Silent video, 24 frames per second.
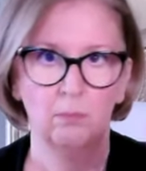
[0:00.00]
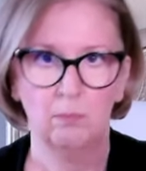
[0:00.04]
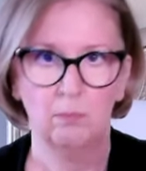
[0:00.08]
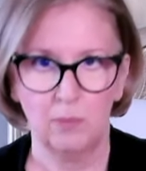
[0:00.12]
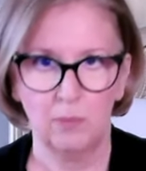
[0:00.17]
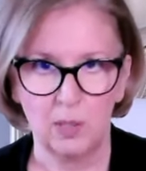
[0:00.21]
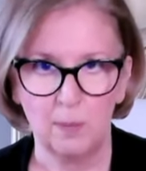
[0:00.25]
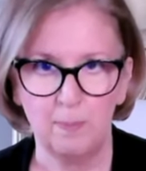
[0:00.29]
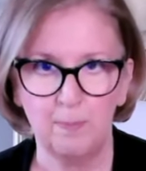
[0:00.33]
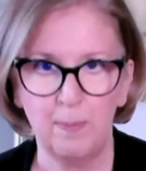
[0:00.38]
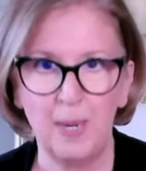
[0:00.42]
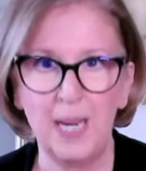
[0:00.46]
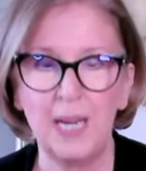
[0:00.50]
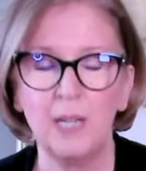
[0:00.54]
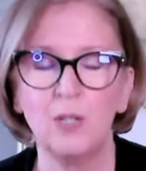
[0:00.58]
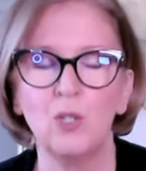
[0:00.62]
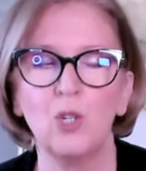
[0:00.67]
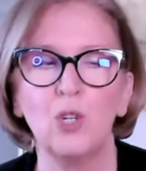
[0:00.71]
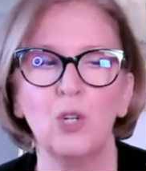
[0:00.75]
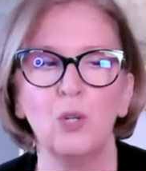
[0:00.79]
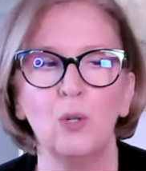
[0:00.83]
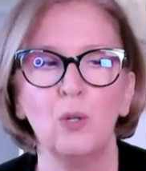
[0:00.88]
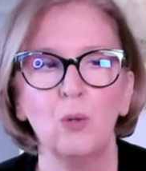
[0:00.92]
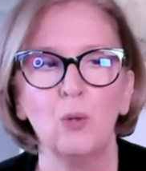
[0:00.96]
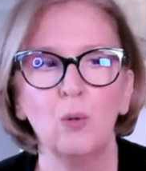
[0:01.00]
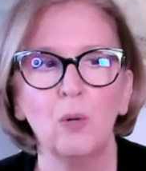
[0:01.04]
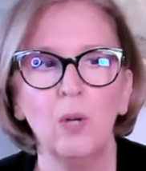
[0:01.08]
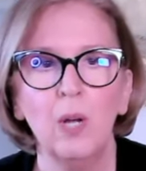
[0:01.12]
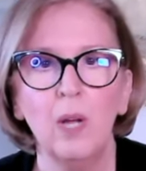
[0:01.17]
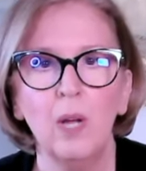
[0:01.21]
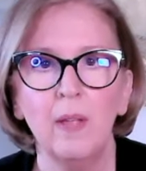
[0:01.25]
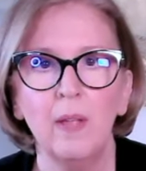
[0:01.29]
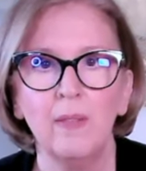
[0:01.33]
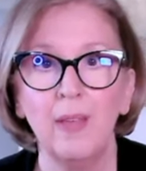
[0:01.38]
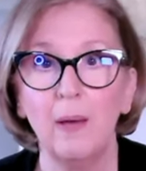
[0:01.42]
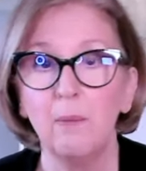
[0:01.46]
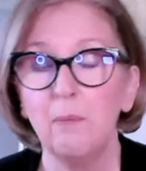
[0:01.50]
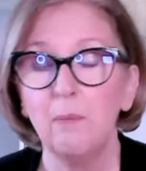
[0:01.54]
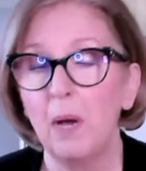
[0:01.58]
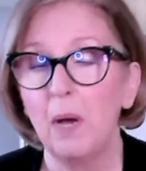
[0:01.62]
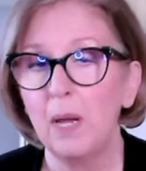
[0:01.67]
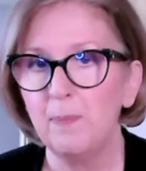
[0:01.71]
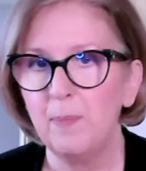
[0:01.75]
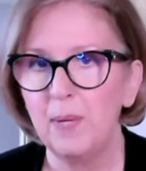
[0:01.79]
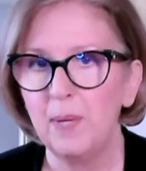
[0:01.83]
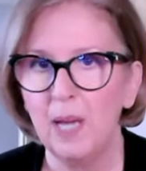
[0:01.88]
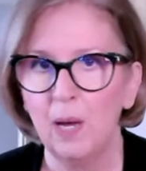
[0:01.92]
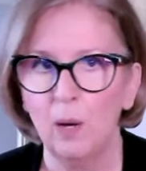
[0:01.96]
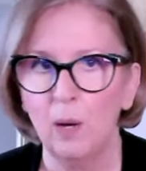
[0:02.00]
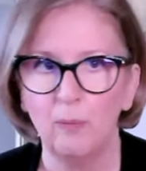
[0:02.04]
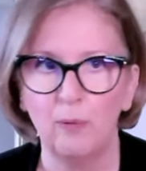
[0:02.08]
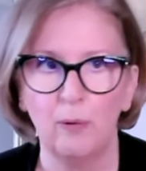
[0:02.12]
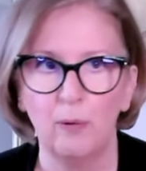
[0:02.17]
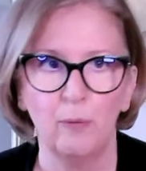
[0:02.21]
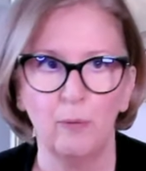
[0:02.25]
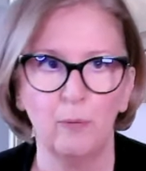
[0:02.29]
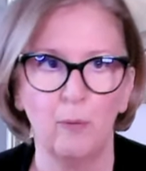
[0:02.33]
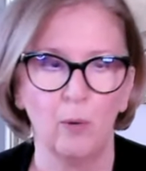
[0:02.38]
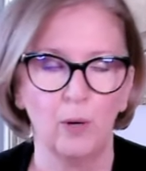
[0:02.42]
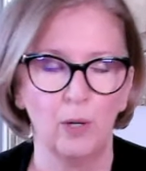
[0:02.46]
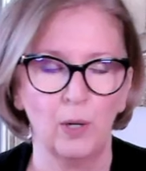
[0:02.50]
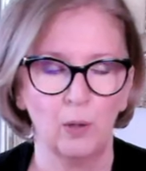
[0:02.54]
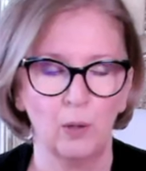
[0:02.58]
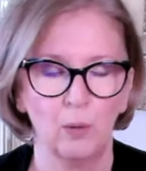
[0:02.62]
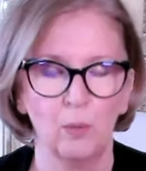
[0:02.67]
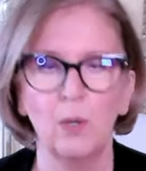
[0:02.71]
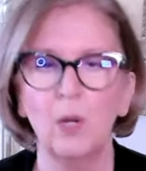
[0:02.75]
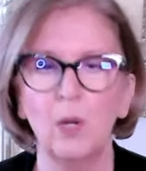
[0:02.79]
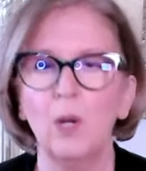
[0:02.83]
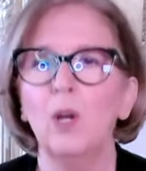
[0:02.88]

speak to that might be helpful for you.